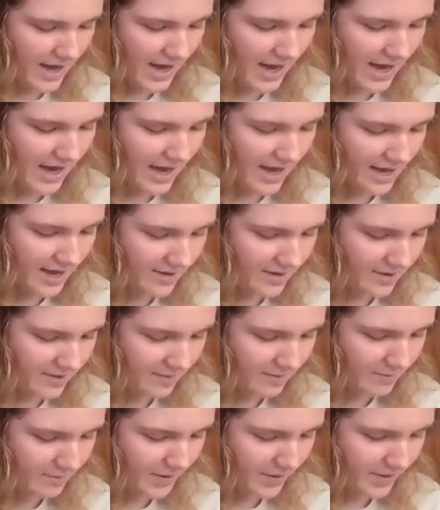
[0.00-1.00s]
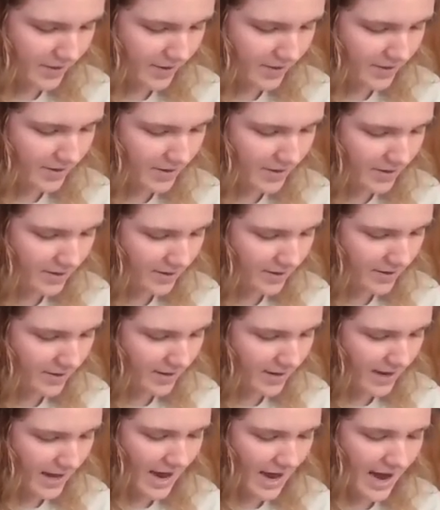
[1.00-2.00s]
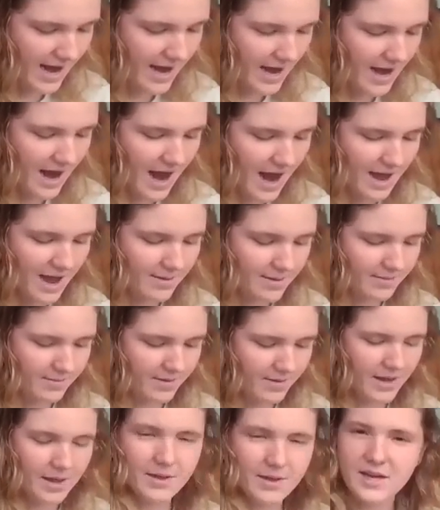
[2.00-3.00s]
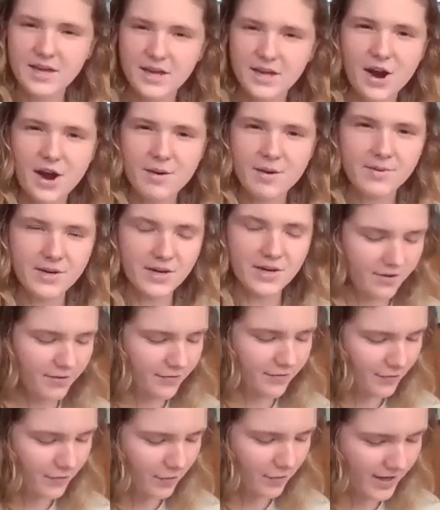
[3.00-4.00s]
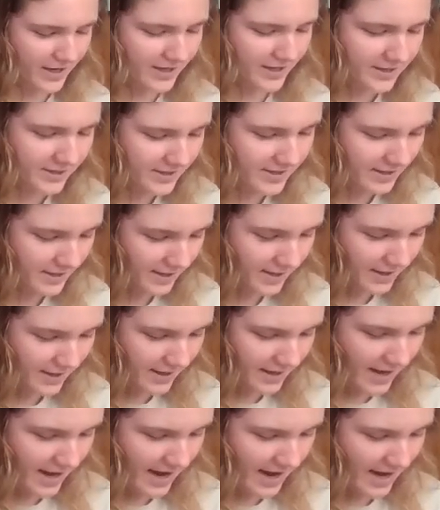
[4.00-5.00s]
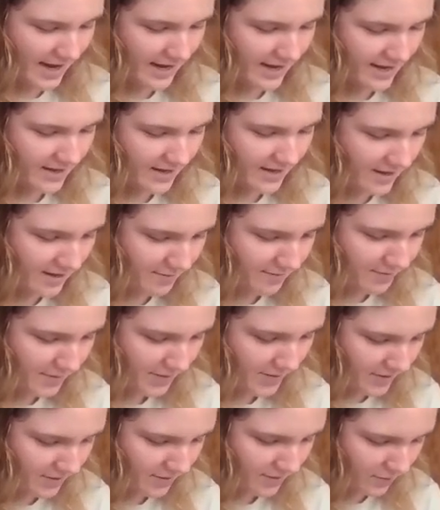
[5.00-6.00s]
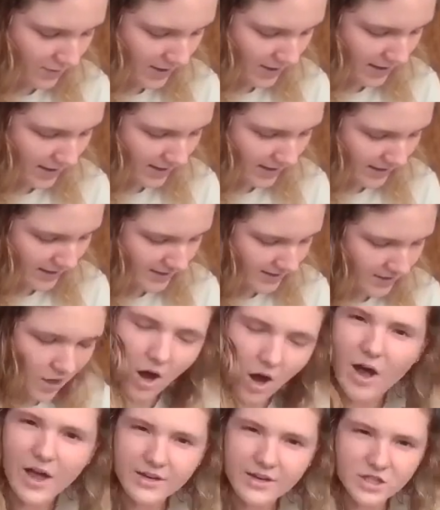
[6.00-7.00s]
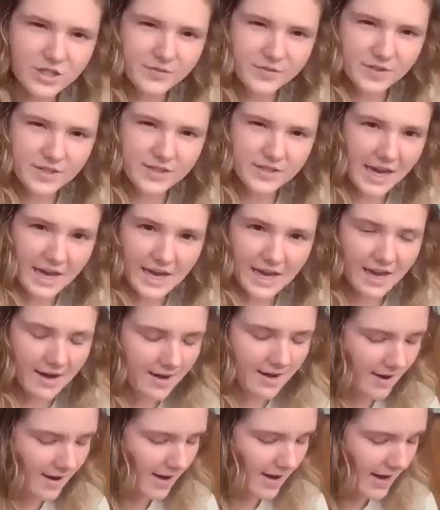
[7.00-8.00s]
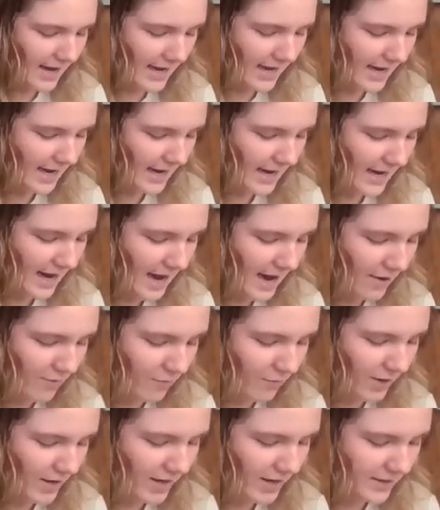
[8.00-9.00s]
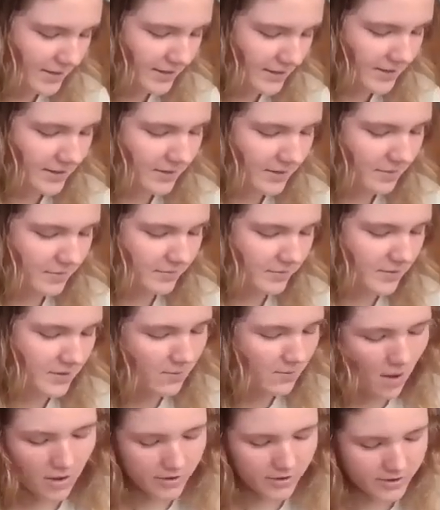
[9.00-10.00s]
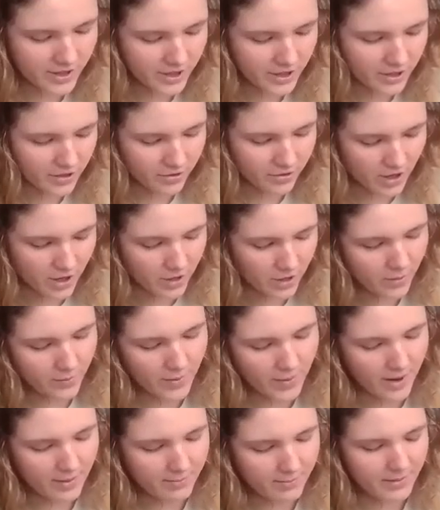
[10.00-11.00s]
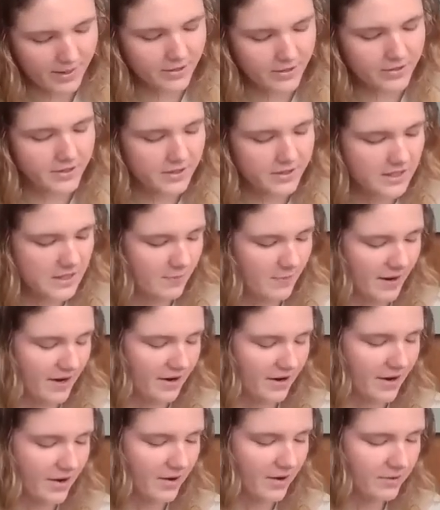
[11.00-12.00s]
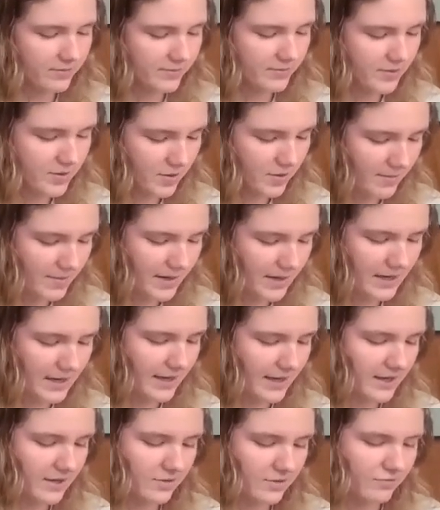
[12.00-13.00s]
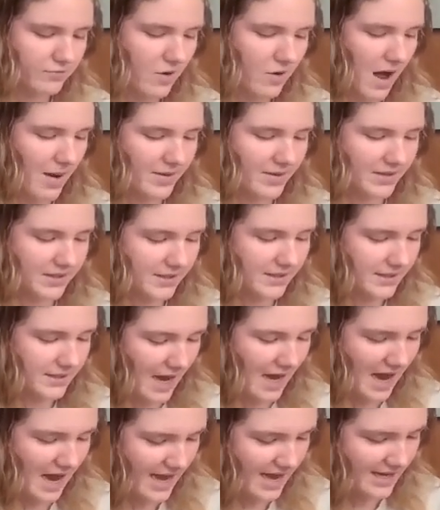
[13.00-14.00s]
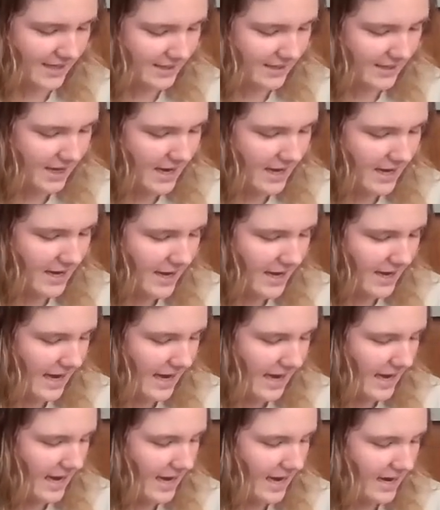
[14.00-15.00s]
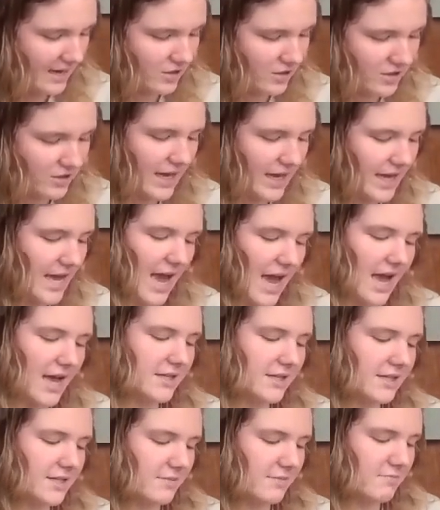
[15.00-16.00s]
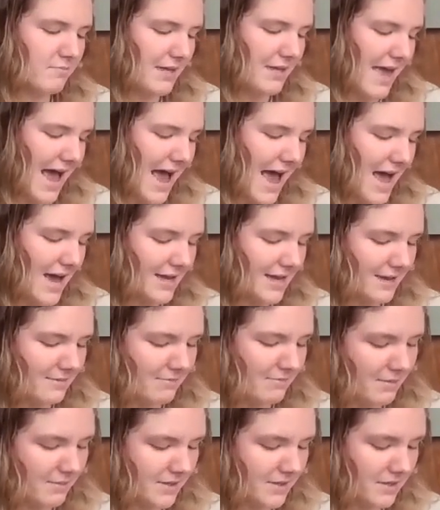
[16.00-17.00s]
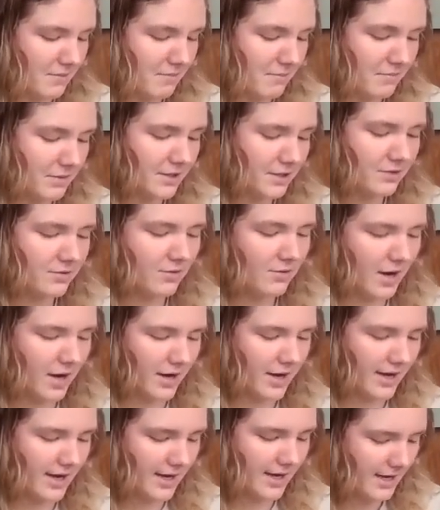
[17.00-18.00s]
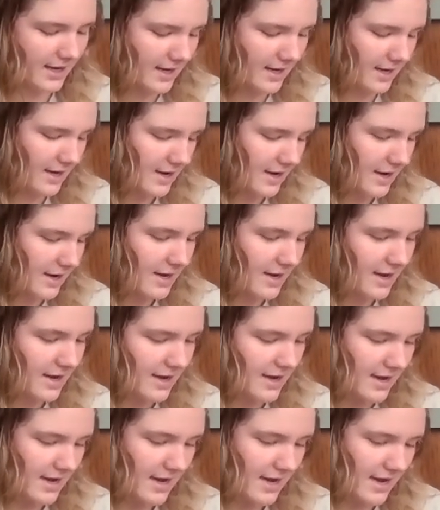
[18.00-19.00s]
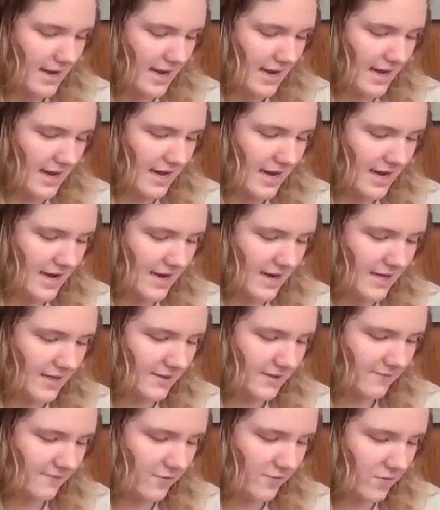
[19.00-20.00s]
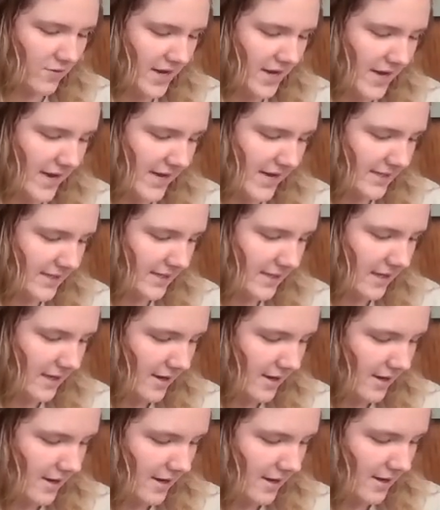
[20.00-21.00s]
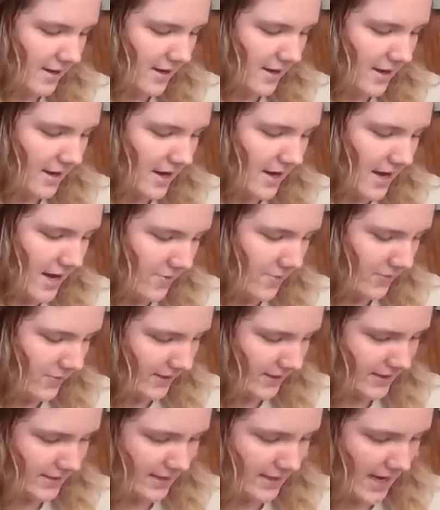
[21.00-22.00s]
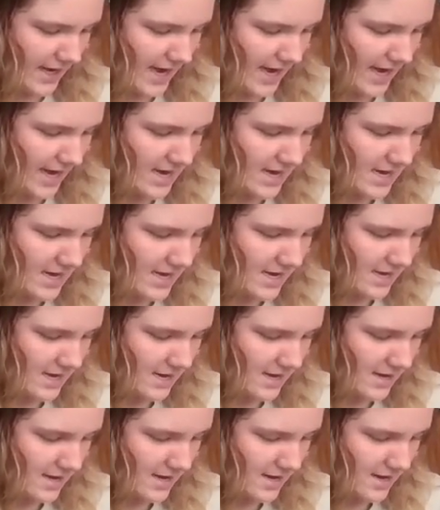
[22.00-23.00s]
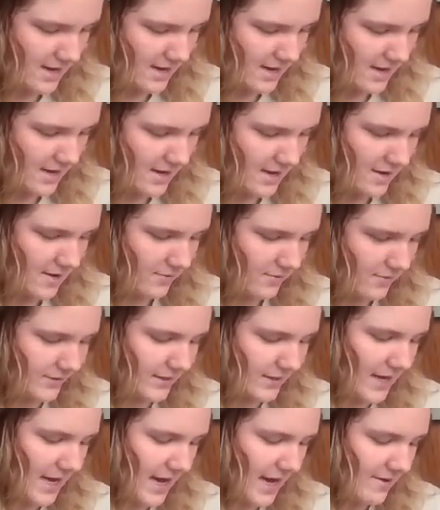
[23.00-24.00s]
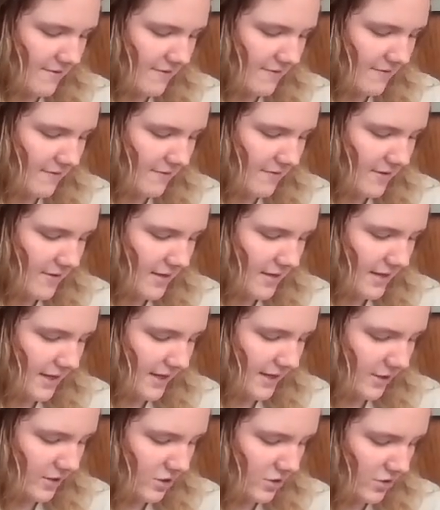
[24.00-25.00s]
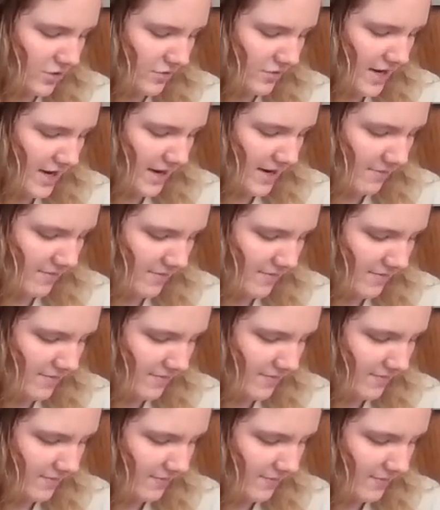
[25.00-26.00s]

a bird, and here I'm near a forest, and the bird, I saw it just for a second, and it was smaller than a crow but bigger than a sparrow. So I'm going to click the robin size. And it looked like it had some black and maybe some blue on it. And its voice, I would say, it's kind of like a scream.